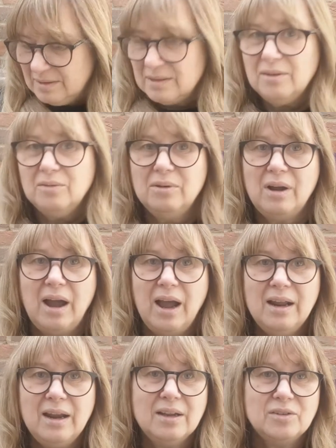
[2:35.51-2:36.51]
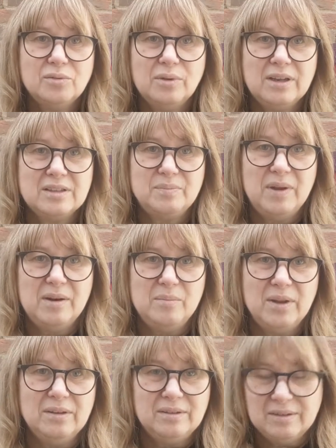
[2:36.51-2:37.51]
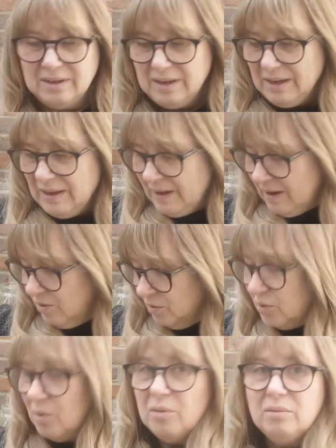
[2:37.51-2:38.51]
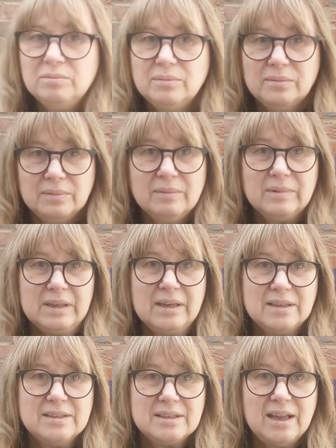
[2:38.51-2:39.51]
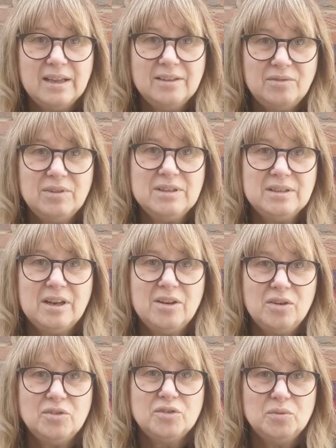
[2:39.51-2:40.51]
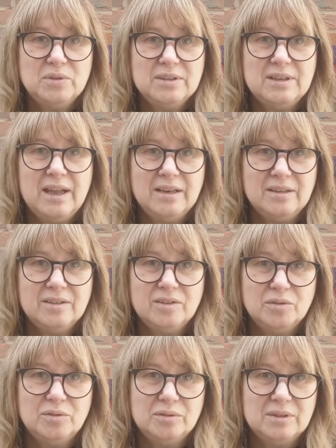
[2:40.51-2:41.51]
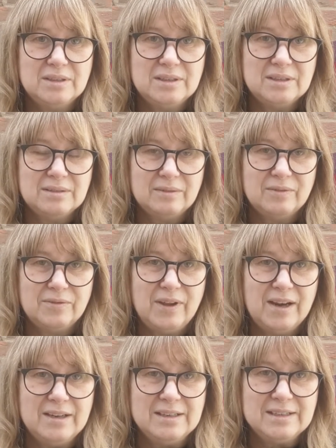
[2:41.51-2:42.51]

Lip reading: So I like to experiment, although let's say there is a lot to be said to do this fairly